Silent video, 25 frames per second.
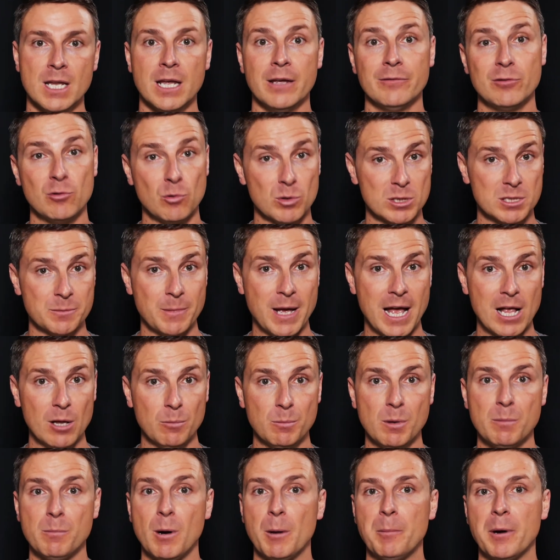If you want some
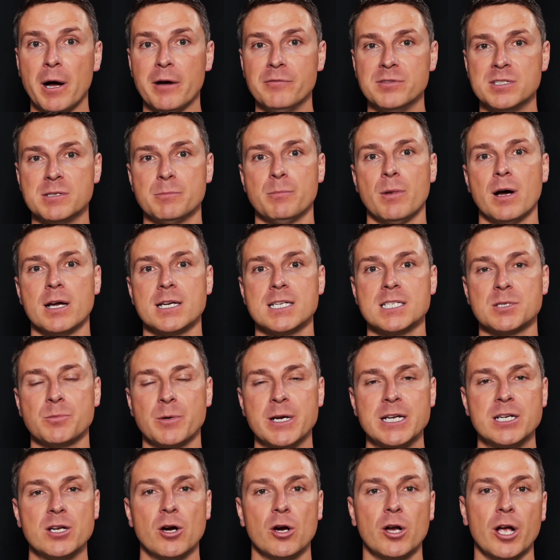help, pop over to
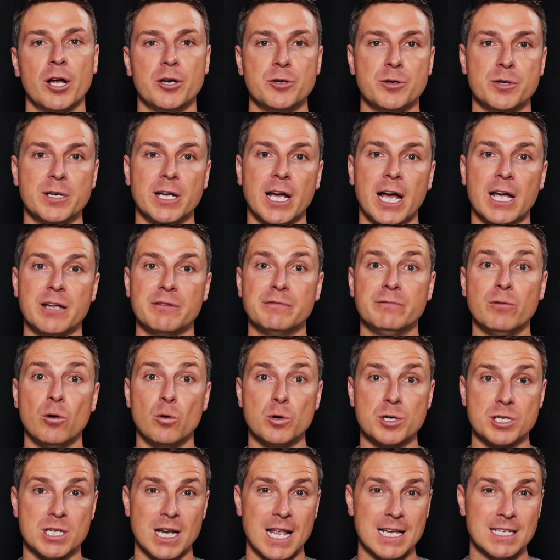
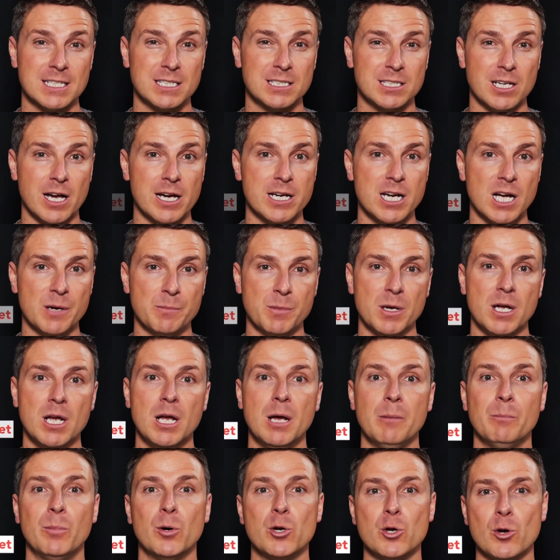mikesweet.co.uk/sign up.
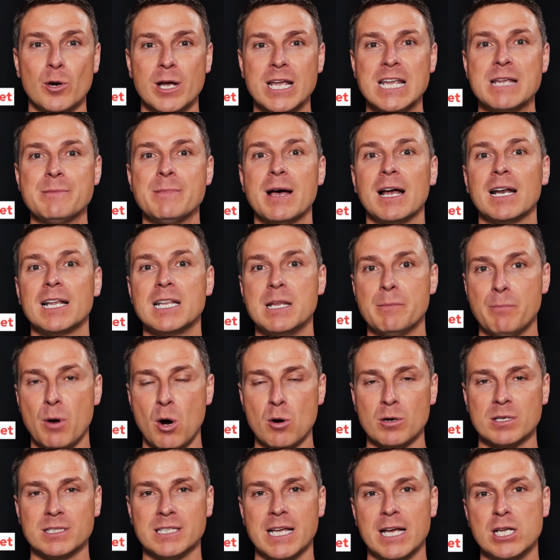Put your email in the
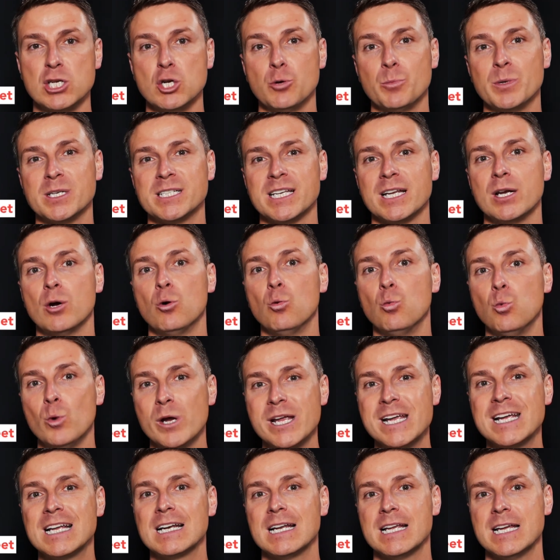box there and you'll be sent a
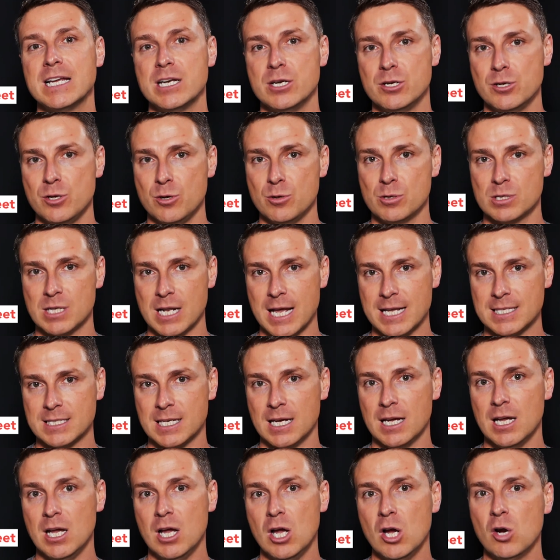weekly
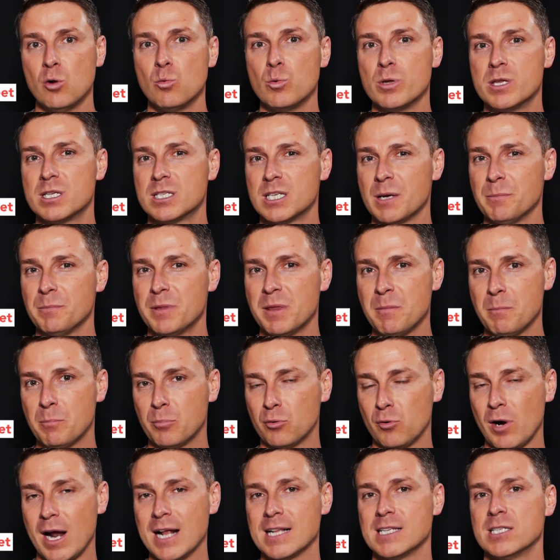newsletter with something
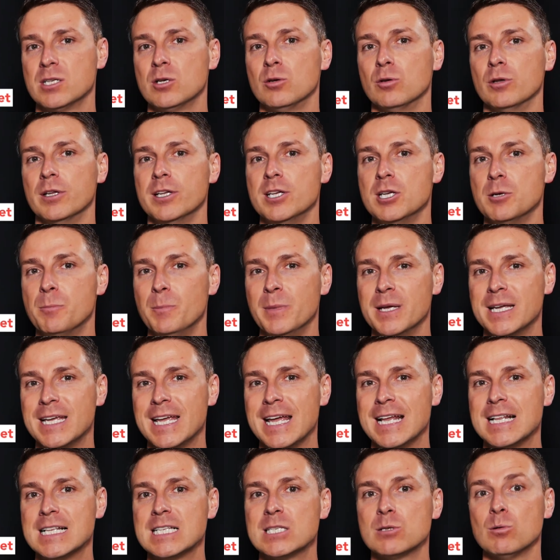practical that you can
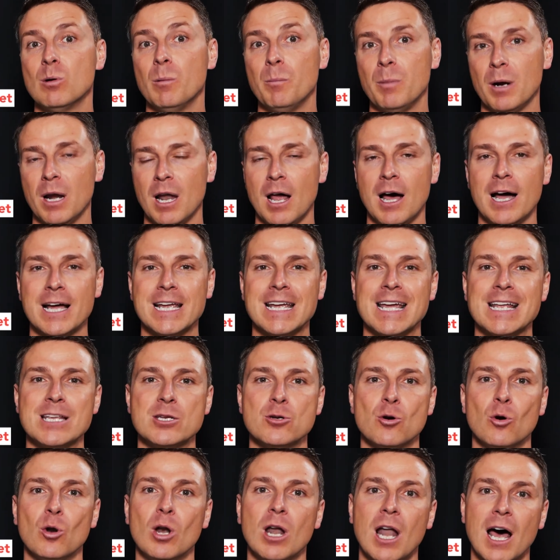begin to apply in
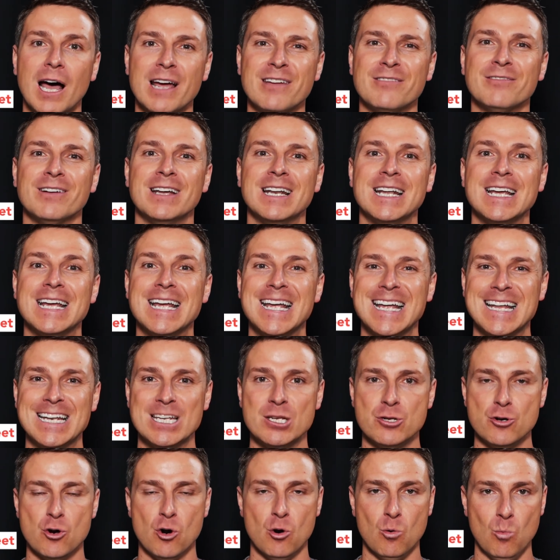your life and
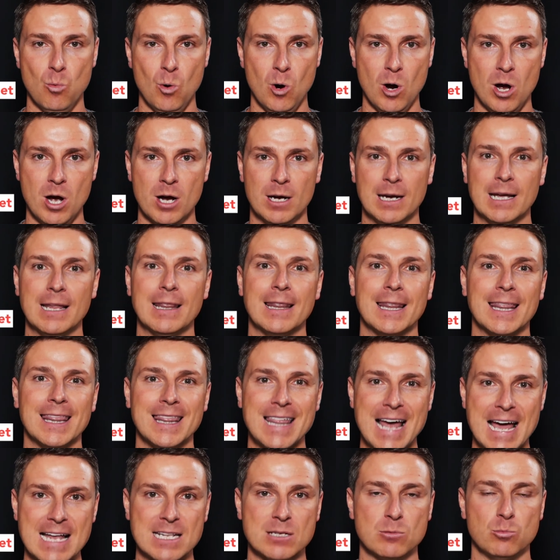in your work.
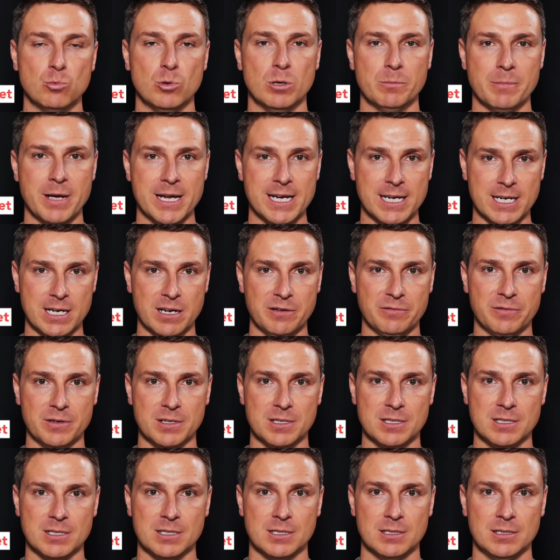That will make a
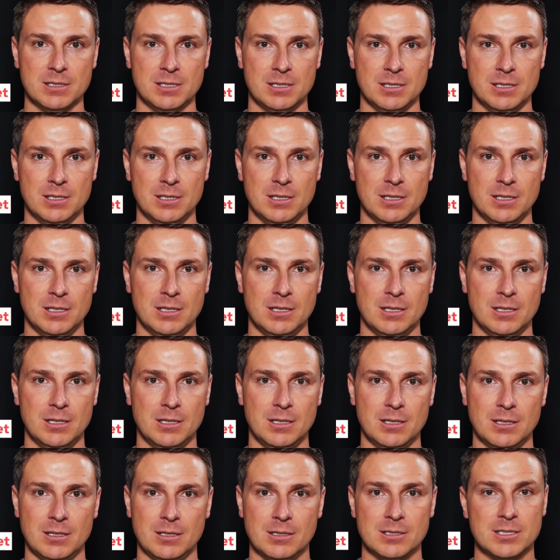difference.
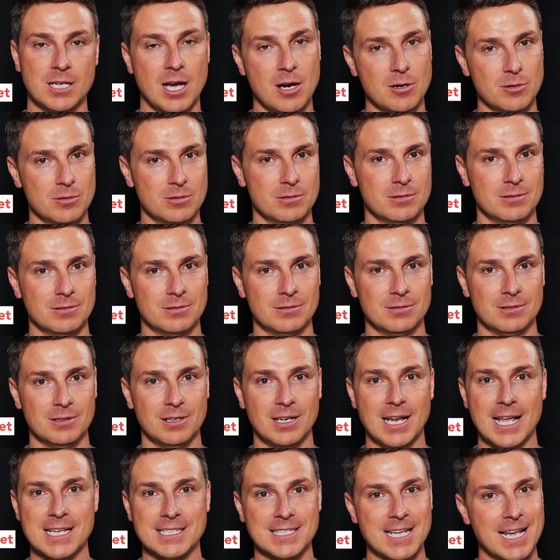So,
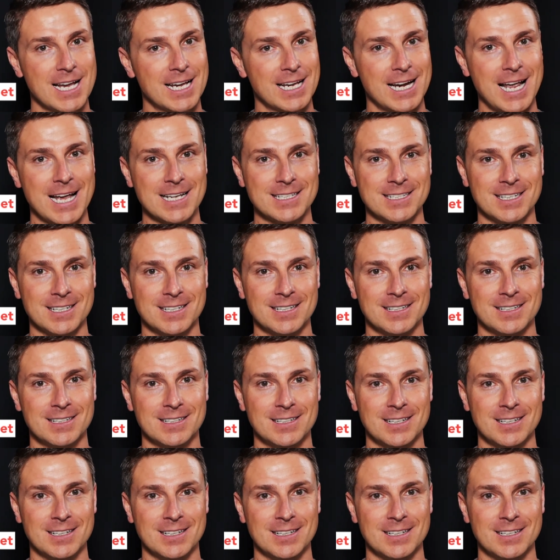let's get connected.